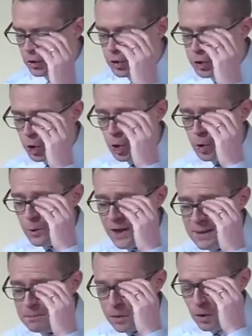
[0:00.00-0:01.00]
Do
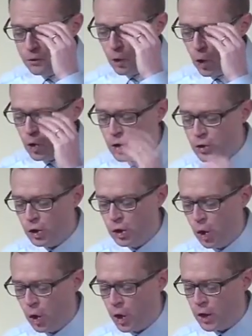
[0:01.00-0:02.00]
we provoke the
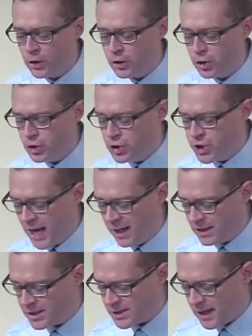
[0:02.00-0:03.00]
Lord to
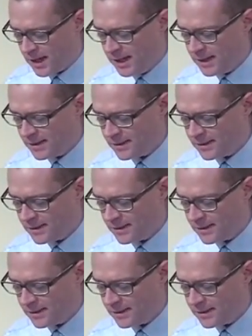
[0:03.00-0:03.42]
jealousy?